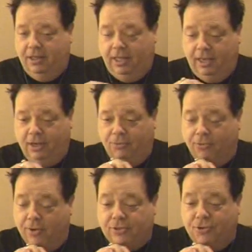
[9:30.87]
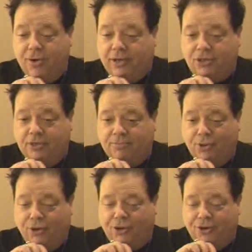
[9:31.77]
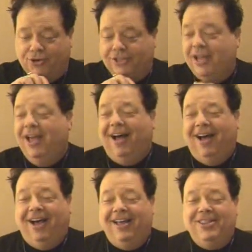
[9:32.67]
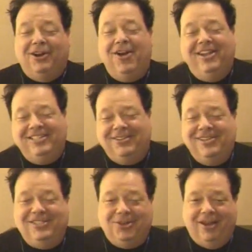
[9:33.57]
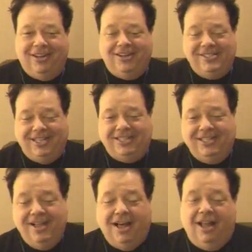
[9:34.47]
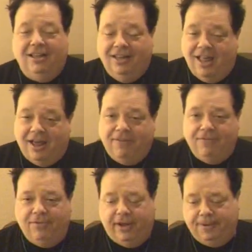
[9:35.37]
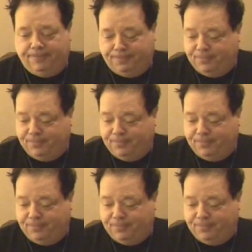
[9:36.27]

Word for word: The Resurrection Murders, they're going to enjoy it because it's a lot of fun.